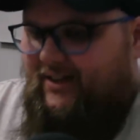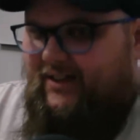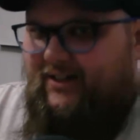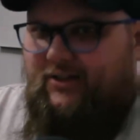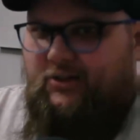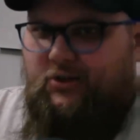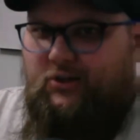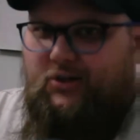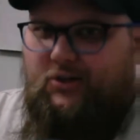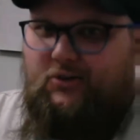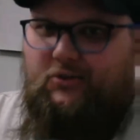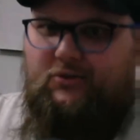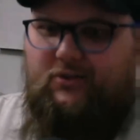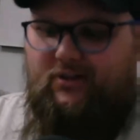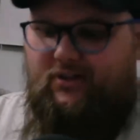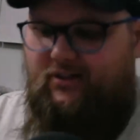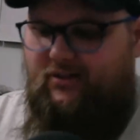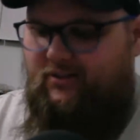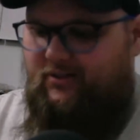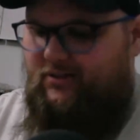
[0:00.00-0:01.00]
you know,
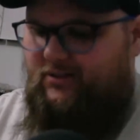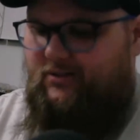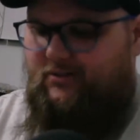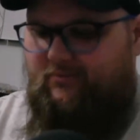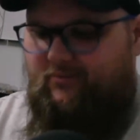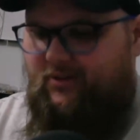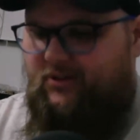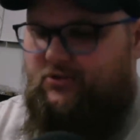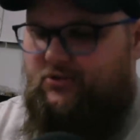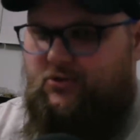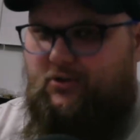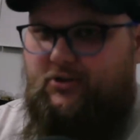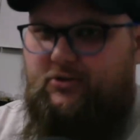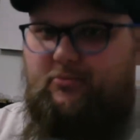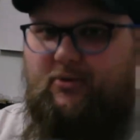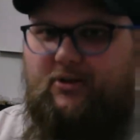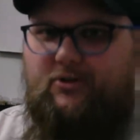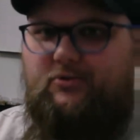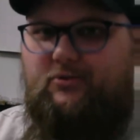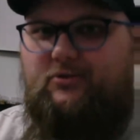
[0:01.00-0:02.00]
the Y'shtola
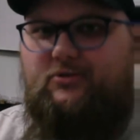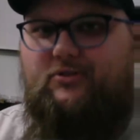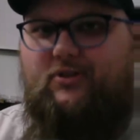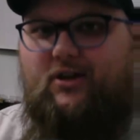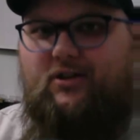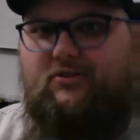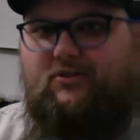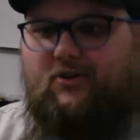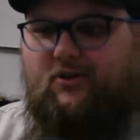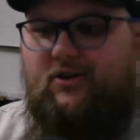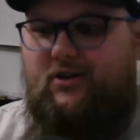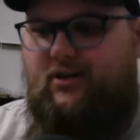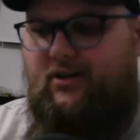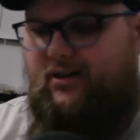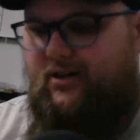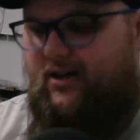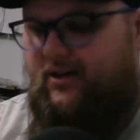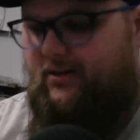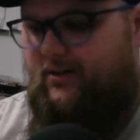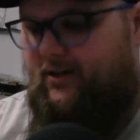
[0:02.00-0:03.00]
special is
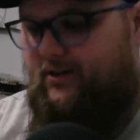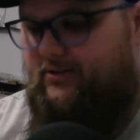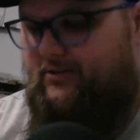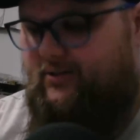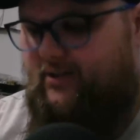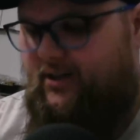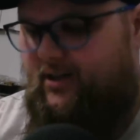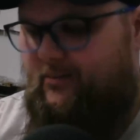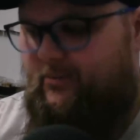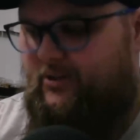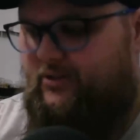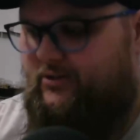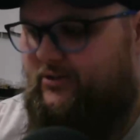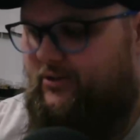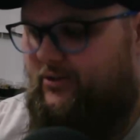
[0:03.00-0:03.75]
non-targeting 9,000 damage.